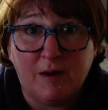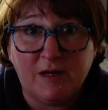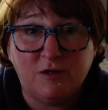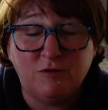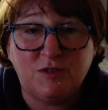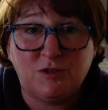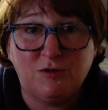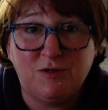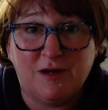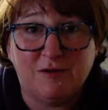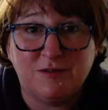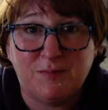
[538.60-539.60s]
new
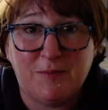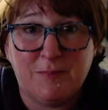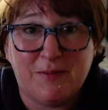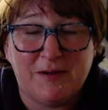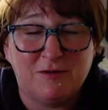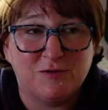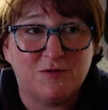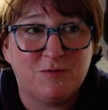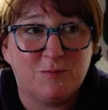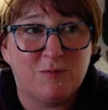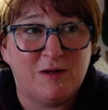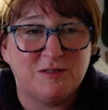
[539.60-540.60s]
studio has been built,
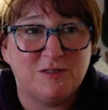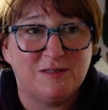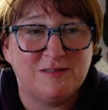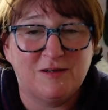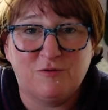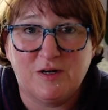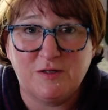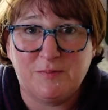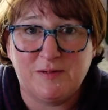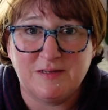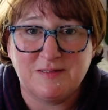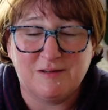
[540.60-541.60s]
which is
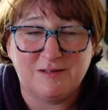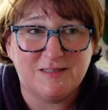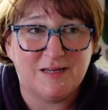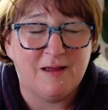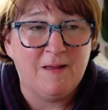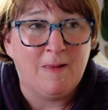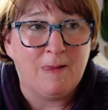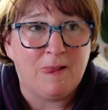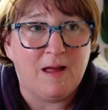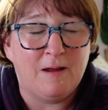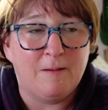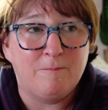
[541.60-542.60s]
incredibly exciting.
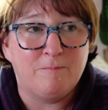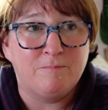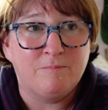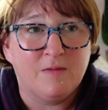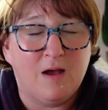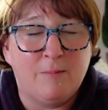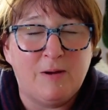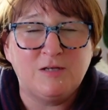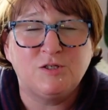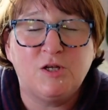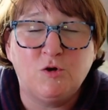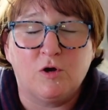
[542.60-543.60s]
I'm
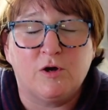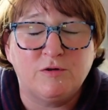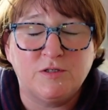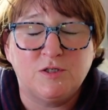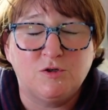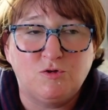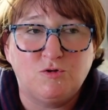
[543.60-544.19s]
actually not going to